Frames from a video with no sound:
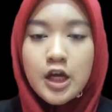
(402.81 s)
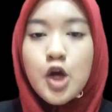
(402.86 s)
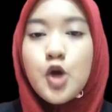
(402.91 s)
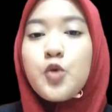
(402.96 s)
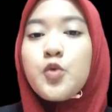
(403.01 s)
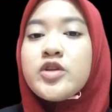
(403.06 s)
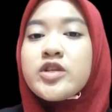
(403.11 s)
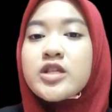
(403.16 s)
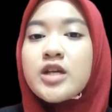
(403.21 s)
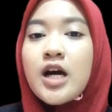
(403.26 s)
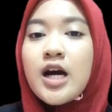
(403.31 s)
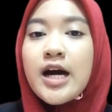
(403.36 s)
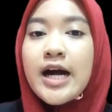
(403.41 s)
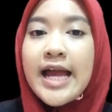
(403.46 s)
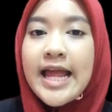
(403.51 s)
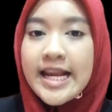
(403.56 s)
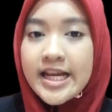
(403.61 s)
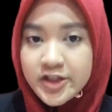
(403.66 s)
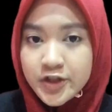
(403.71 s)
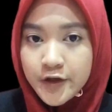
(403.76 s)
which are
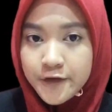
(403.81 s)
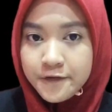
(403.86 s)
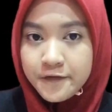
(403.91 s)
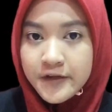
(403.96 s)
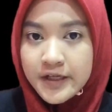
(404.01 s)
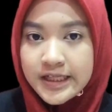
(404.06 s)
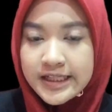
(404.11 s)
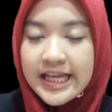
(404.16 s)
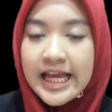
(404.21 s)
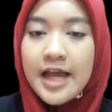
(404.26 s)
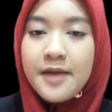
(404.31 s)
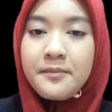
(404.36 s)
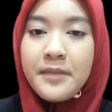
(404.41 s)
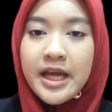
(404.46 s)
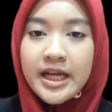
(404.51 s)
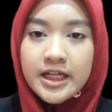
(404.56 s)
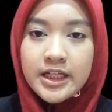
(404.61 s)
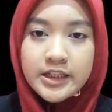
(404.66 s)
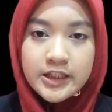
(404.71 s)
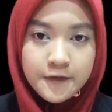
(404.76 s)
electric field and
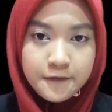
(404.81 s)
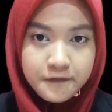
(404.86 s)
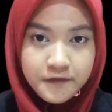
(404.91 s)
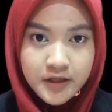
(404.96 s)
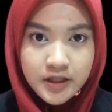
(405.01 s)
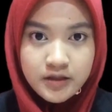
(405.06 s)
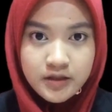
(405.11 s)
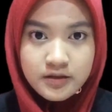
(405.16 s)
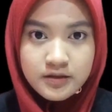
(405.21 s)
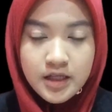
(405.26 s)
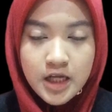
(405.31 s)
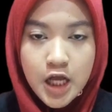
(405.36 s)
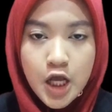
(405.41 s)
magnetic field,